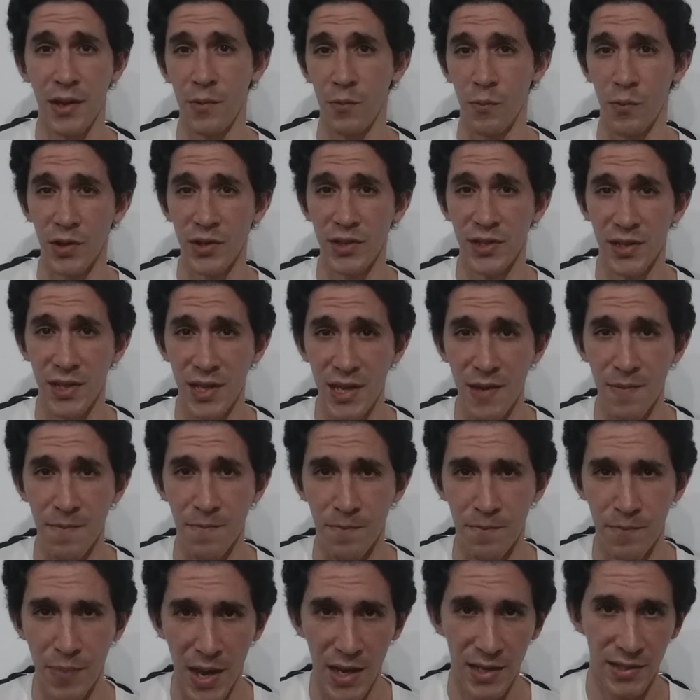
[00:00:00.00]
It was the
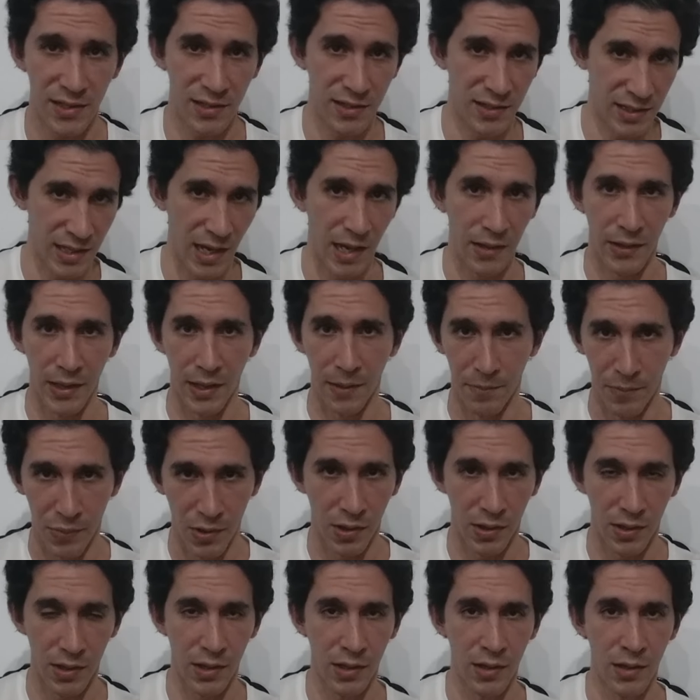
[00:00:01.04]
best-selling
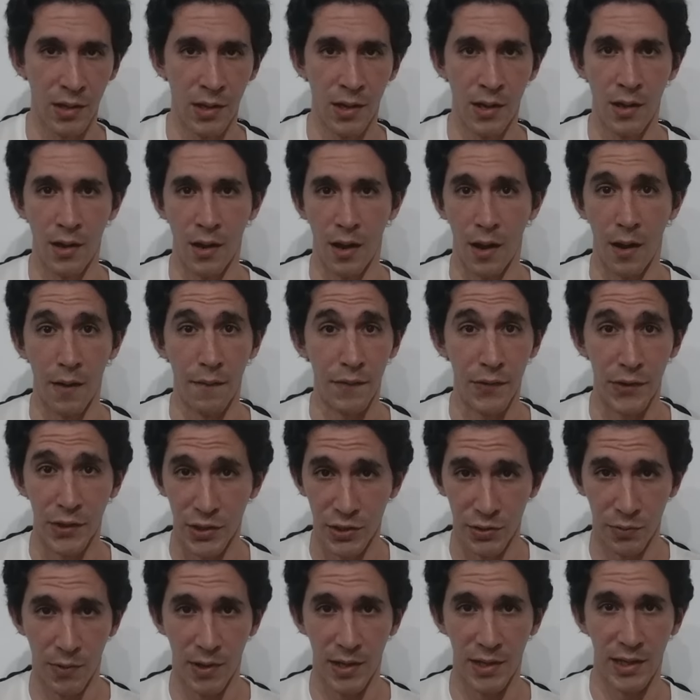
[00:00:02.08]
book of the
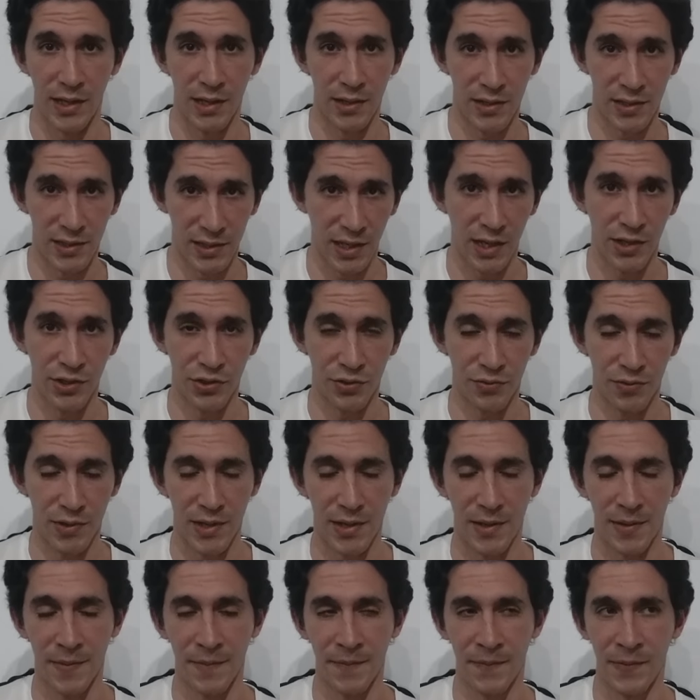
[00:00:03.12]
20th
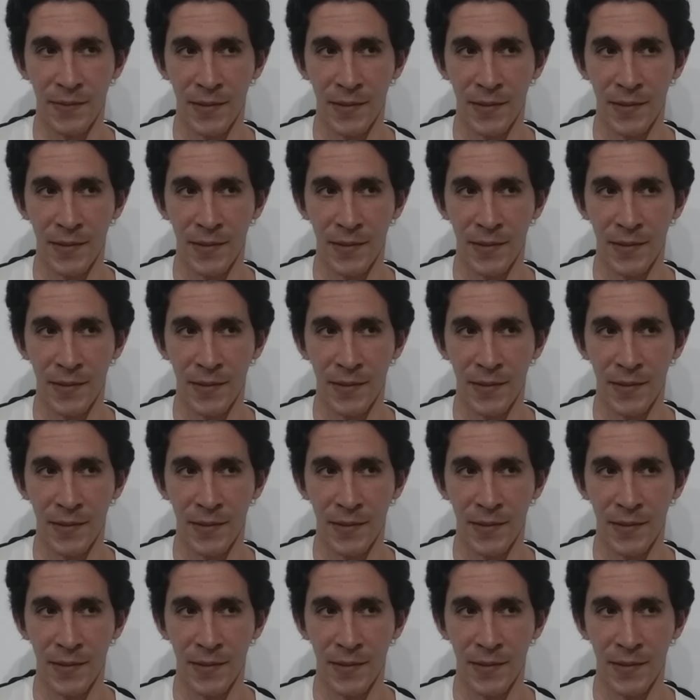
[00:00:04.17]
century.